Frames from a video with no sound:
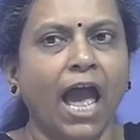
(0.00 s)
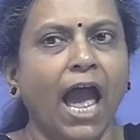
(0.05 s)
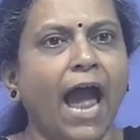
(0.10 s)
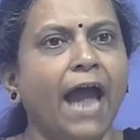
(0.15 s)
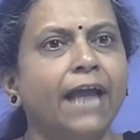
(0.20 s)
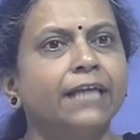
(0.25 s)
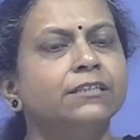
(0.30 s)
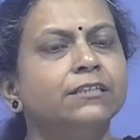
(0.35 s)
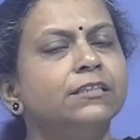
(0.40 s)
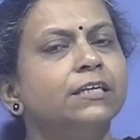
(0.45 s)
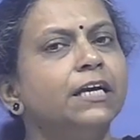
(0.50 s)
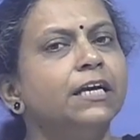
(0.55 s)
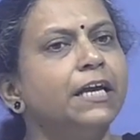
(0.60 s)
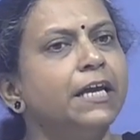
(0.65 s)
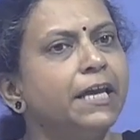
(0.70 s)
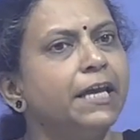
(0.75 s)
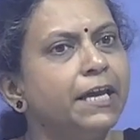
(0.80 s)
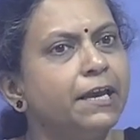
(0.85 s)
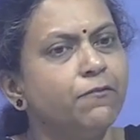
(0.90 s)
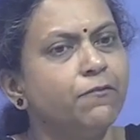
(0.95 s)
and
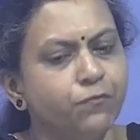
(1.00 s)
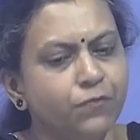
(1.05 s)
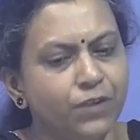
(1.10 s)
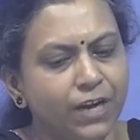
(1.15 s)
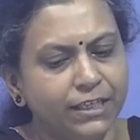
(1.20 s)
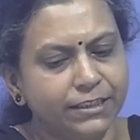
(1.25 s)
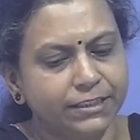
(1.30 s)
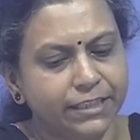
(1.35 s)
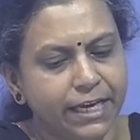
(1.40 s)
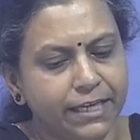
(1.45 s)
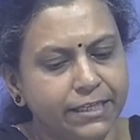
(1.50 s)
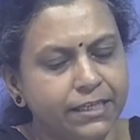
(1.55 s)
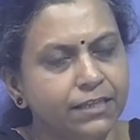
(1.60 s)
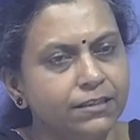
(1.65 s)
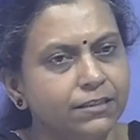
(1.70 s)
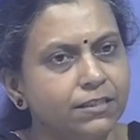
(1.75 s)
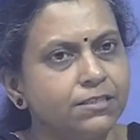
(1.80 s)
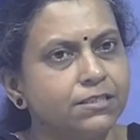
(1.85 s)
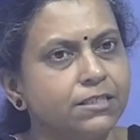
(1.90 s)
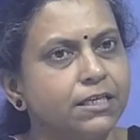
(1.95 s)
if we are
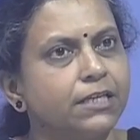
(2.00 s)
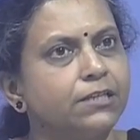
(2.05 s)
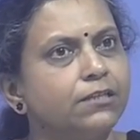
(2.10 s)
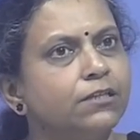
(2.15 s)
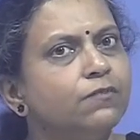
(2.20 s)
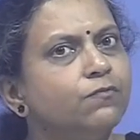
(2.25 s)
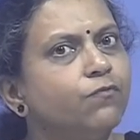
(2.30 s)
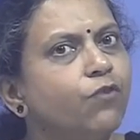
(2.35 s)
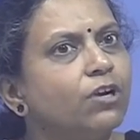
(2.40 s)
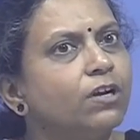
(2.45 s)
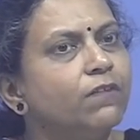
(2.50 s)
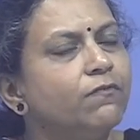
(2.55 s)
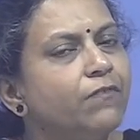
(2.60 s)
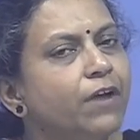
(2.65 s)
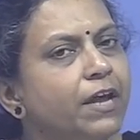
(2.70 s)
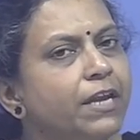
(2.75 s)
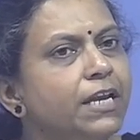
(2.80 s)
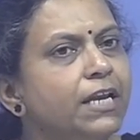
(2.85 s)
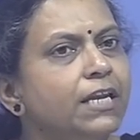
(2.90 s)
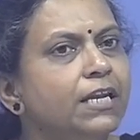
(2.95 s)
taking the signal for a
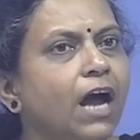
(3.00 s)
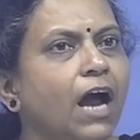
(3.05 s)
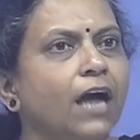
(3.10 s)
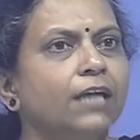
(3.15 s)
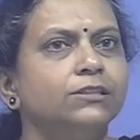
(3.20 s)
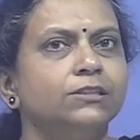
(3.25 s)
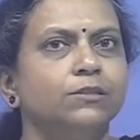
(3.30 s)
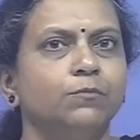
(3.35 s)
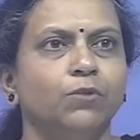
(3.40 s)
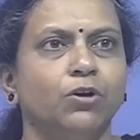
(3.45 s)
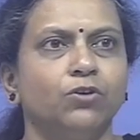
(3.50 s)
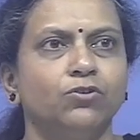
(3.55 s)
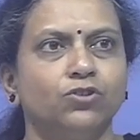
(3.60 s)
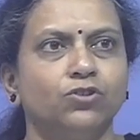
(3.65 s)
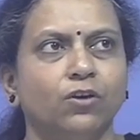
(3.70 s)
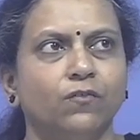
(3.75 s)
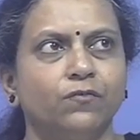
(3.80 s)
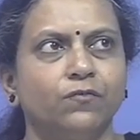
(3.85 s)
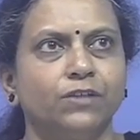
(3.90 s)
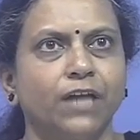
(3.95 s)
very large amount
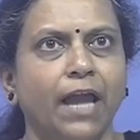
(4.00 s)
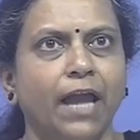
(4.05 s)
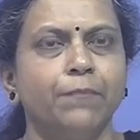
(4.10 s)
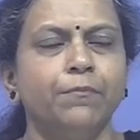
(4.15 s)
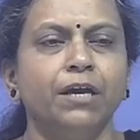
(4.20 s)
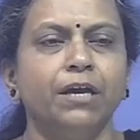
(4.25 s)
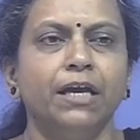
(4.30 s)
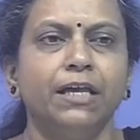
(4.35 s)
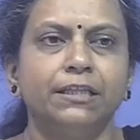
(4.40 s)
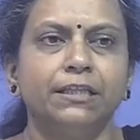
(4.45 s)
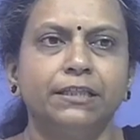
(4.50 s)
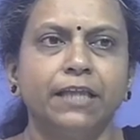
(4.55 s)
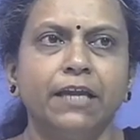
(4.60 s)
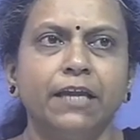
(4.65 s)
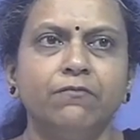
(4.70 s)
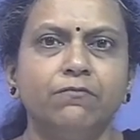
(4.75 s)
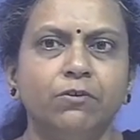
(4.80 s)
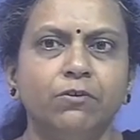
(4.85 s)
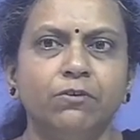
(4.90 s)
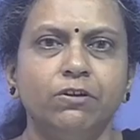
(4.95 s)
of time
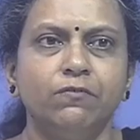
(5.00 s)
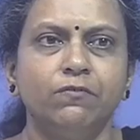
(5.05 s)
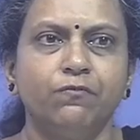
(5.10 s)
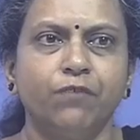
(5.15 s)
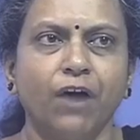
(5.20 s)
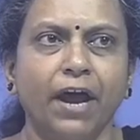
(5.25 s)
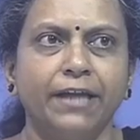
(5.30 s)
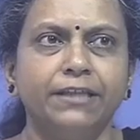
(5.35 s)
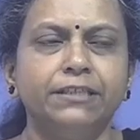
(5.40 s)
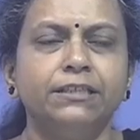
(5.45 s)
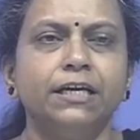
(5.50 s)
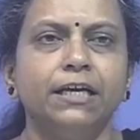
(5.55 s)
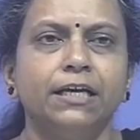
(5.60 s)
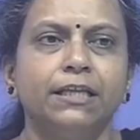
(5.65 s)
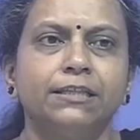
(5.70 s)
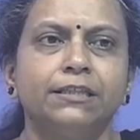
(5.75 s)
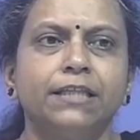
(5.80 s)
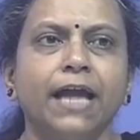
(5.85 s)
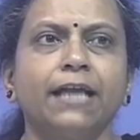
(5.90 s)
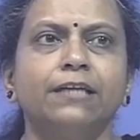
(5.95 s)
then we will find
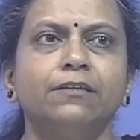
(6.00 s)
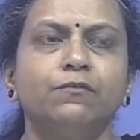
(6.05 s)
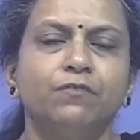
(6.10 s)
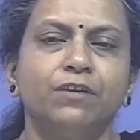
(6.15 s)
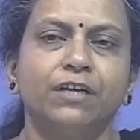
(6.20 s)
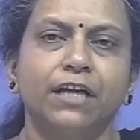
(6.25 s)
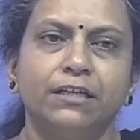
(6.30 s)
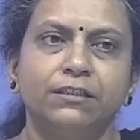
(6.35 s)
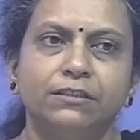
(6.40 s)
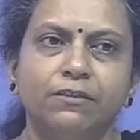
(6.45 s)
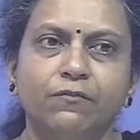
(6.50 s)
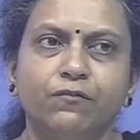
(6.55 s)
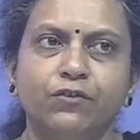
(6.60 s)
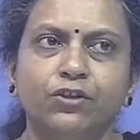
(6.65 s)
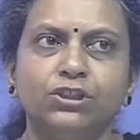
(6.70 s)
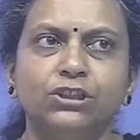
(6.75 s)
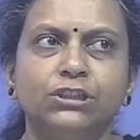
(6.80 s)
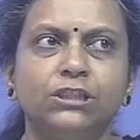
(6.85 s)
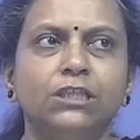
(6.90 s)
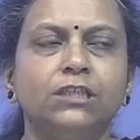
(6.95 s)
that we can
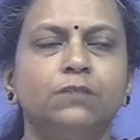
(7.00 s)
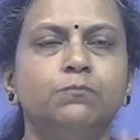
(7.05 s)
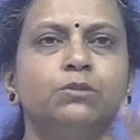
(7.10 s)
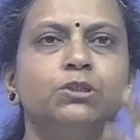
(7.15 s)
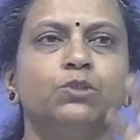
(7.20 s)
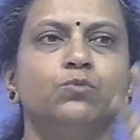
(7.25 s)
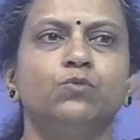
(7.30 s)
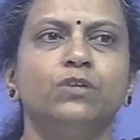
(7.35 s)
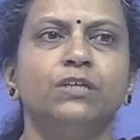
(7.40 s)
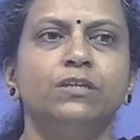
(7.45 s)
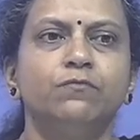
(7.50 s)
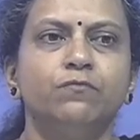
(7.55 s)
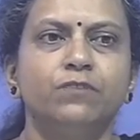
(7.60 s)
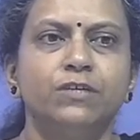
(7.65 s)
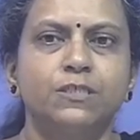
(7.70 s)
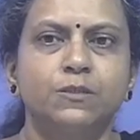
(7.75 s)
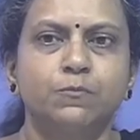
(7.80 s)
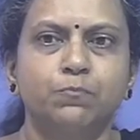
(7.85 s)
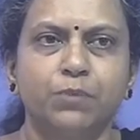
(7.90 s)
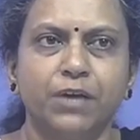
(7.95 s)
differentiate between
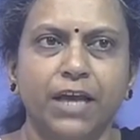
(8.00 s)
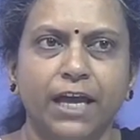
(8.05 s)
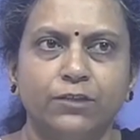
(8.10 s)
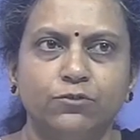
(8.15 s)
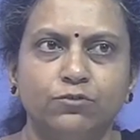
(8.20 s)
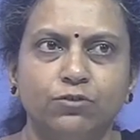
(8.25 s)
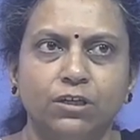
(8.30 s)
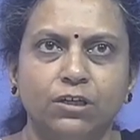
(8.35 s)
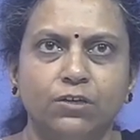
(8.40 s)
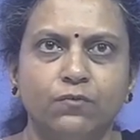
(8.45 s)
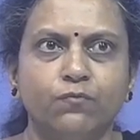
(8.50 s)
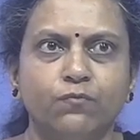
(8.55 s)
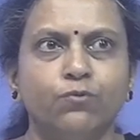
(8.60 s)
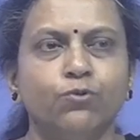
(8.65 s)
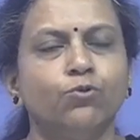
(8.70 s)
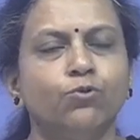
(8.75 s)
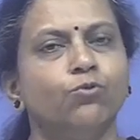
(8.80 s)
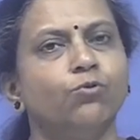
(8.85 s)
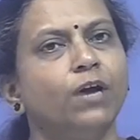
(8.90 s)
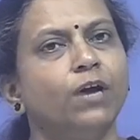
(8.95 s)
wispy annular
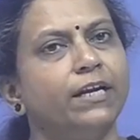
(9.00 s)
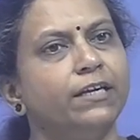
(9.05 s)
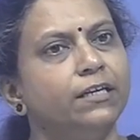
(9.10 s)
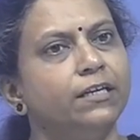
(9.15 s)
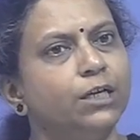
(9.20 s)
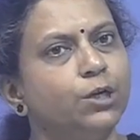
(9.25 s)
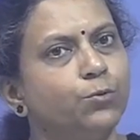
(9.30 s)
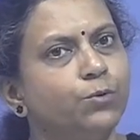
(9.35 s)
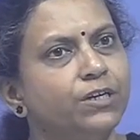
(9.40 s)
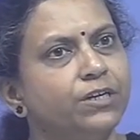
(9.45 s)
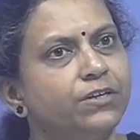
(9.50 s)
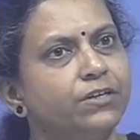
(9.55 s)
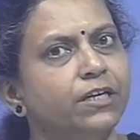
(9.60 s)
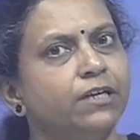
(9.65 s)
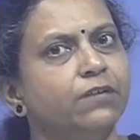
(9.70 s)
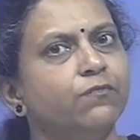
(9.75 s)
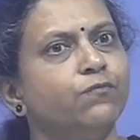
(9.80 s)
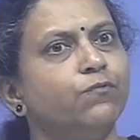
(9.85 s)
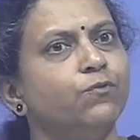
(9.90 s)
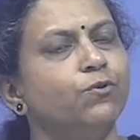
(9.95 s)
flow and liquid
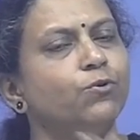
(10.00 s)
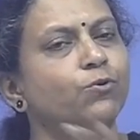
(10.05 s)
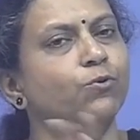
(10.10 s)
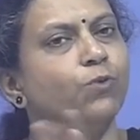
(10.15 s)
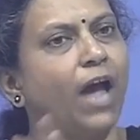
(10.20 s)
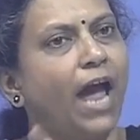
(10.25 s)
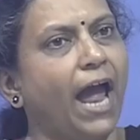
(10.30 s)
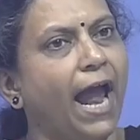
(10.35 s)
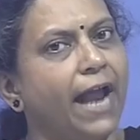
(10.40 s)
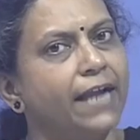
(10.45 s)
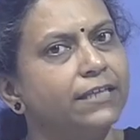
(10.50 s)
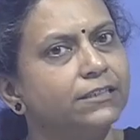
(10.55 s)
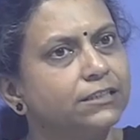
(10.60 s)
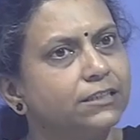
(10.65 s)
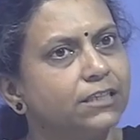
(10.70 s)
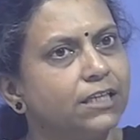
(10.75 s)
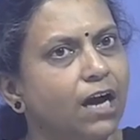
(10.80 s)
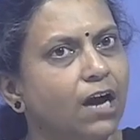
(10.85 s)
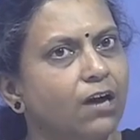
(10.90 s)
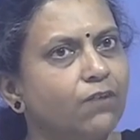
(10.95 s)
ring flow and
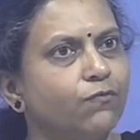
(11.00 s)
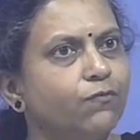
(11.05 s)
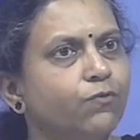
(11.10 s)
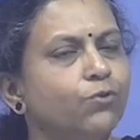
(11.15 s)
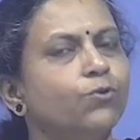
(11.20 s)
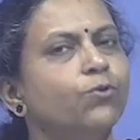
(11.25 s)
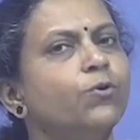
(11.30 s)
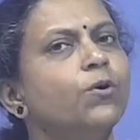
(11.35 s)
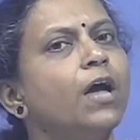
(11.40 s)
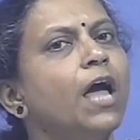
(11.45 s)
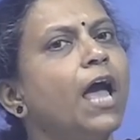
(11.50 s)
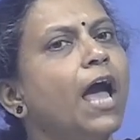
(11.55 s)
slug flow